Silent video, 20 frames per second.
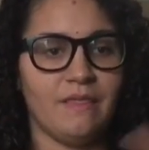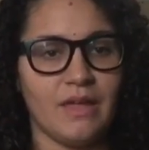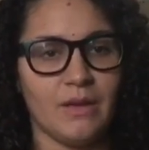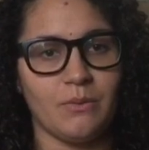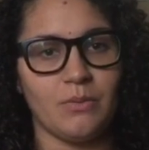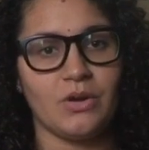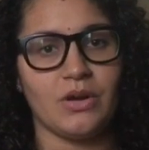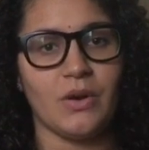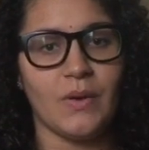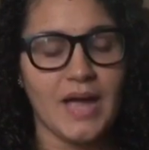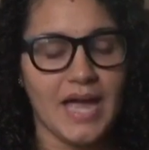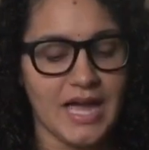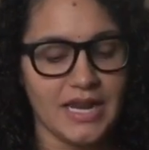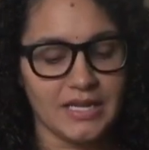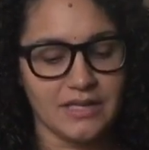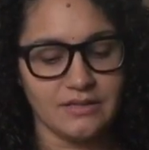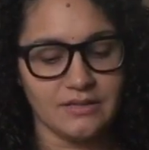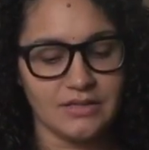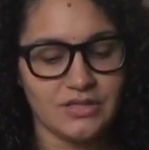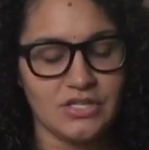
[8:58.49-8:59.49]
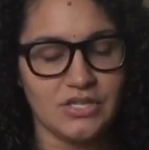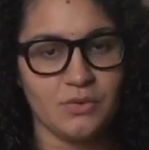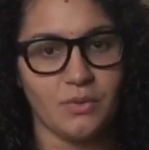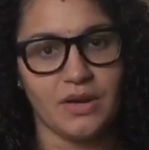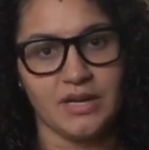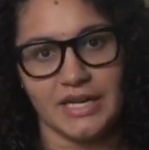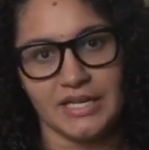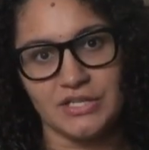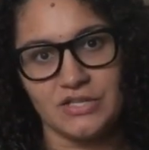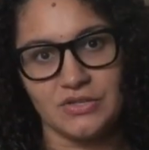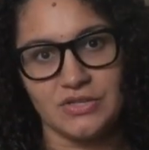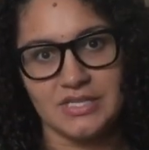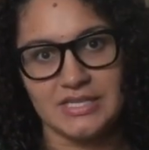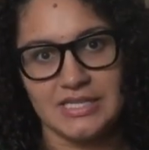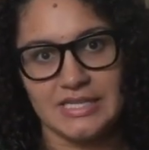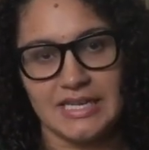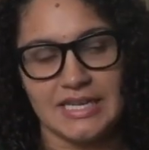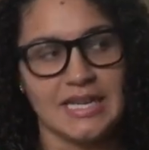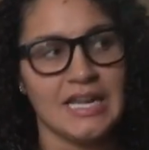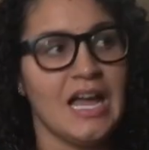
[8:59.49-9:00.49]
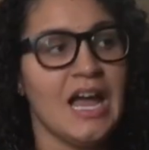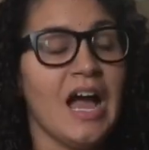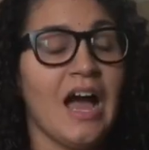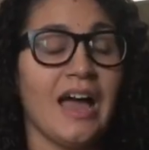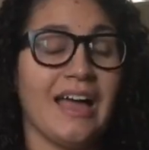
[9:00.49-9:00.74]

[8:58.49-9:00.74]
then we'll go ahead and do our nature study.